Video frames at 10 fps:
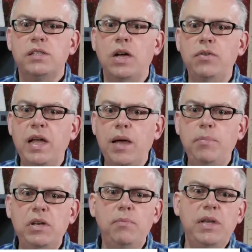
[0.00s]
Sound
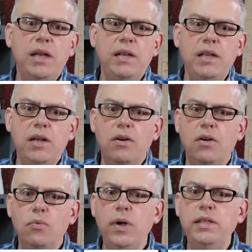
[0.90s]
happy to be on the
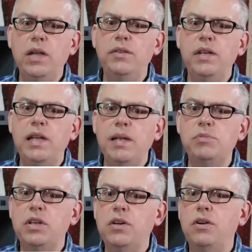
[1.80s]
air. Write down the
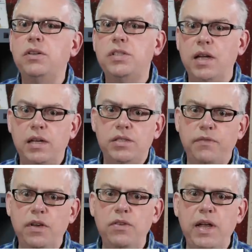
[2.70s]
names and call signs
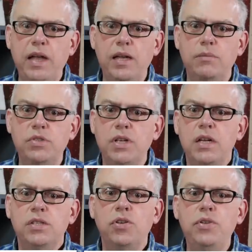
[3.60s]
of other hams
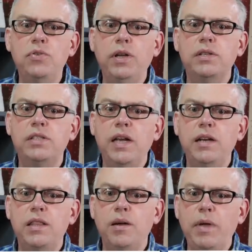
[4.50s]
so you can say
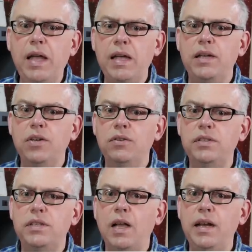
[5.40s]
to them, hey,
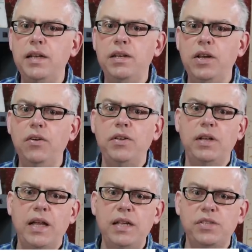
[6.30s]
don't, I didn't hear
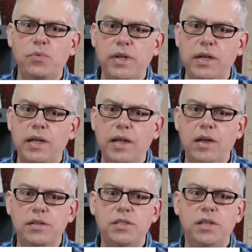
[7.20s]
you last week
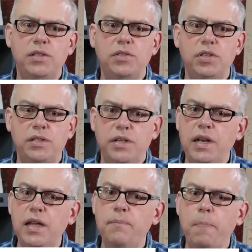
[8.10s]
on such and such a
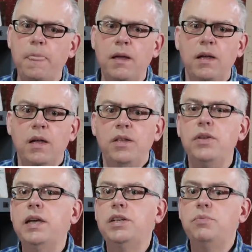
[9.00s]
net.
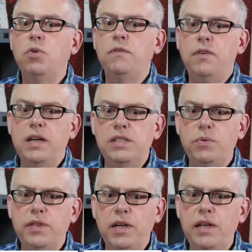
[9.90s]
You catch more flies
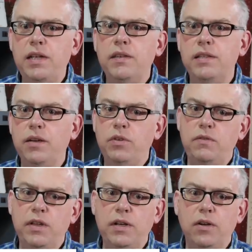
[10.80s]
with honey than
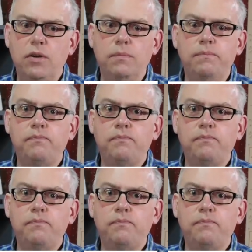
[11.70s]
with vinegar.